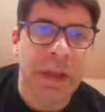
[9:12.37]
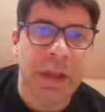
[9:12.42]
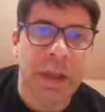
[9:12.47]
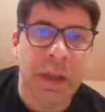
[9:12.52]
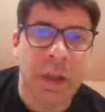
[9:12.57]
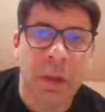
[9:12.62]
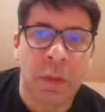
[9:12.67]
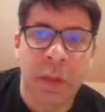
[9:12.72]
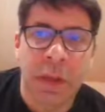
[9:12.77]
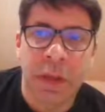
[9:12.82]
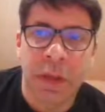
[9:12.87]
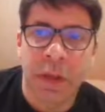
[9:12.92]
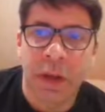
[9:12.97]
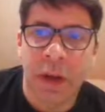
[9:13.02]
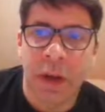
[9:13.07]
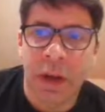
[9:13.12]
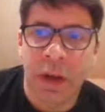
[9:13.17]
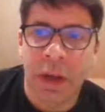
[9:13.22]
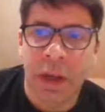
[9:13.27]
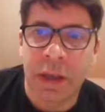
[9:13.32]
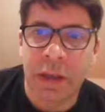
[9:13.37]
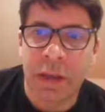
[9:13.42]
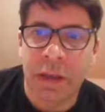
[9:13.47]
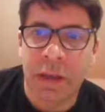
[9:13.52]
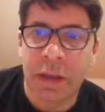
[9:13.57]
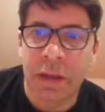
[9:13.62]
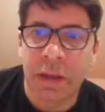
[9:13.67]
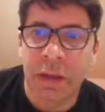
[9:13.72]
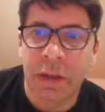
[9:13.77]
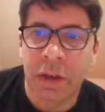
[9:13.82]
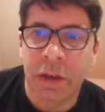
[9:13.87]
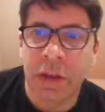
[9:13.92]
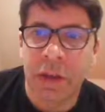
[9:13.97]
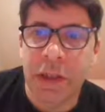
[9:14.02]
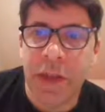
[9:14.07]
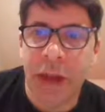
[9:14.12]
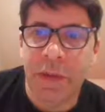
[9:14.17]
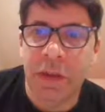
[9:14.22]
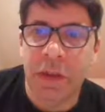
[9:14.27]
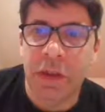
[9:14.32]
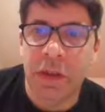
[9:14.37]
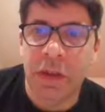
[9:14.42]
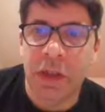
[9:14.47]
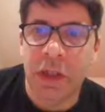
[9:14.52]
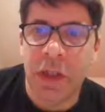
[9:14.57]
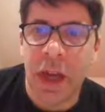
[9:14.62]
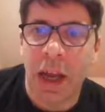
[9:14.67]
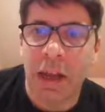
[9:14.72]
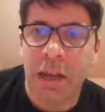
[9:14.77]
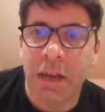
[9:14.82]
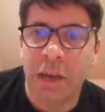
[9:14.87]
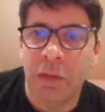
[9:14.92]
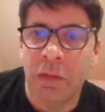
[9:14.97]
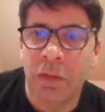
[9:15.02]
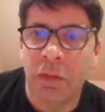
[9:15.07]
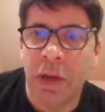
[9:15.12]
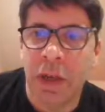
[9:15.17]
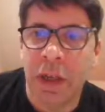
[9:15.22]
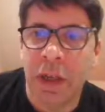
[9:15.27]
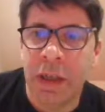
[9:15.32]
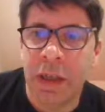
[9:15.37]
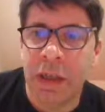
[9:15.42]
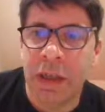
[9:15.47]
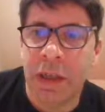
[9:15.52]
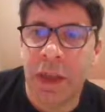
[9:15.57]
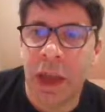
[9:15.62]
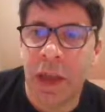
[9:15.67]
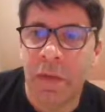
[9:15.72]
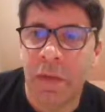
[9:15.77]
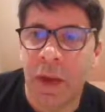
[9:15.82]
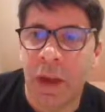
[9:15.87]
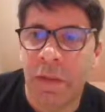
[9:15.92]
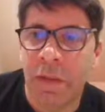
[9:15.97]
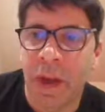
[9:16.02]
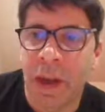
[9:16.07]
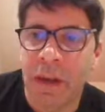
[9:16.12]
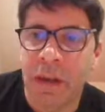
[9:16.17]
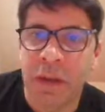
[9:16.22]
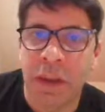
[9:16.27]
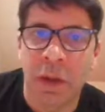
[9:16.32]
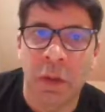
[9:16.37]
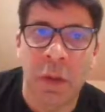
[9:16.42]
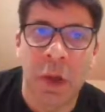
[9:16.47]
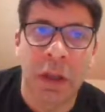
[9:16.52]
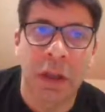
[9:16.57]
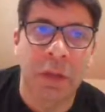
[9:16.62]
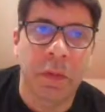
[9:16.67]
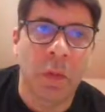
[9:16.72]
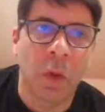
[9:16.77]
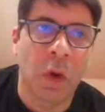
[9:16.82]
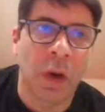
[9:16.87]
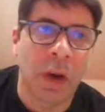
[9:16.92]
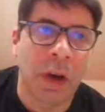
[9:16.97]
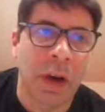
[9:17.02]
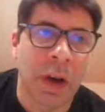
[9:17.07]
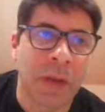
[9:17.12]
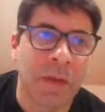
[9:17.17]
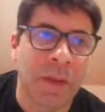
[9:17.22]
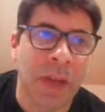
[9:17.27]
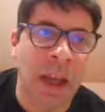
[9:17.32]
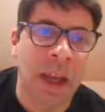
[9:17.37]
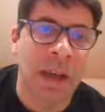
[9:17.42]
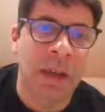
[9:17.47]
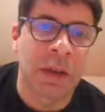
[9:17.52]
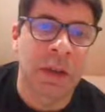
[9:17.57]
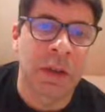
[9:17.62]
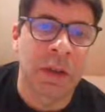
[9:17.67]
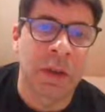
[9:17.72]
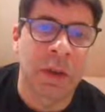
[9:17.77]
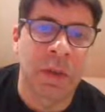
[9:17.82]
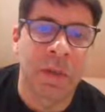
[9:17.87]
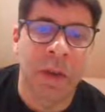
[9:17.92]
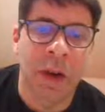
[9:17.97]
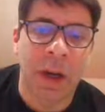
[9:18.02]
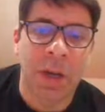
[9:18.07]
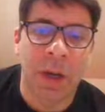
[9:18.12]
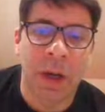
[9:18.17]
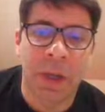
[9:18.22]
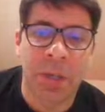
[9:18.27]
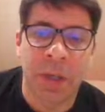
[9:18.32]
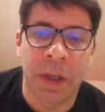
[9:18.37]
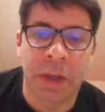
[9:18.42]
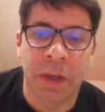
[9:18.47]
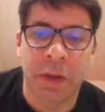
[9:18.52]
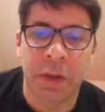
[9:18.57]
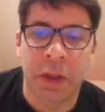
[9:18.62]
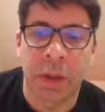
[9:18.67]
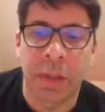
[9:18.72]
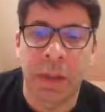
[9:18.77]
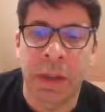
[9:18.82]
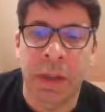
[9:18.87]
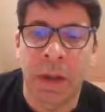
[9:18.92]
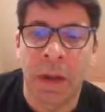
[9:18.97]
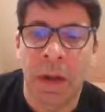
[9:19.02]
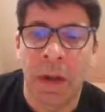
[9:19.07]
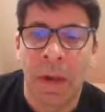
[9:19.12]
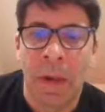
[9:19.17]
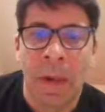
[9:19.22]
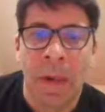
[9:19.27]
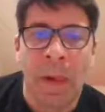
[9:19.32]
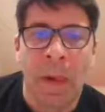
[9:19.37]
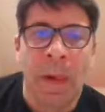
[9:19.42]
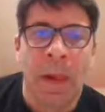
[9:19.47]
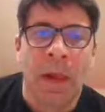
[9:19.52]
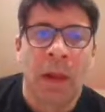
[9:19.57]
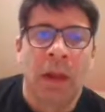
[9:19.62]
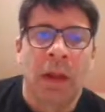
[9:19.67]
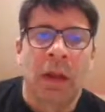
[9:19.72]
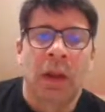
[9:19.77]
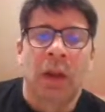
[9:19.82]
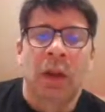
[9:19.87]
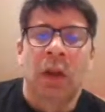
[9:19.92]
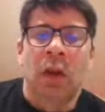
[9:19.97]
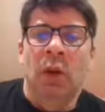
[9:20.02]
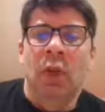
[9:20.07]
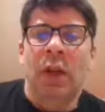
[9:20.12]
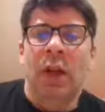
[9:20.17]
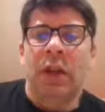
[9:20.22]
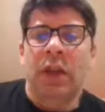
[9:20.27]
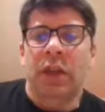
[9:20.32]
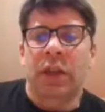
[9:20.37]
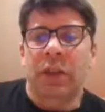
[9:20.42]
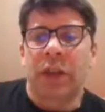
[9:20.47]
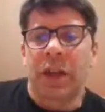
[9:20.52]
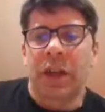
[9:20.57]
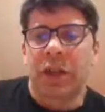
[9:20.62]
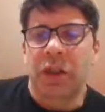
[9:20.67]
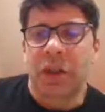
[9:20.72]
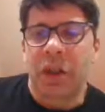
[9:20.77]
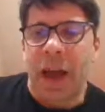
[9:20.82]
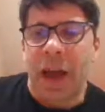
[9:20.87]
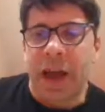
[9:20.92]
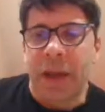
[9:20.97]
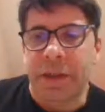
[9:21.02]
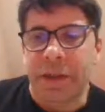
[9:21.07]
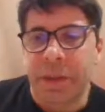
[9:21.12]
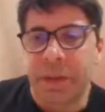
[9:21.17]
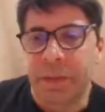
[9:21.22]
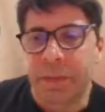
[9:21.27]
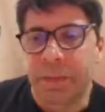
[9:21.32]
see who winterowl is. Chris Evans, chess, reading, sci-fi, fantasy, World of Warcraft, and doing very well in Blitz tournaments. Well done, Chris. You're next.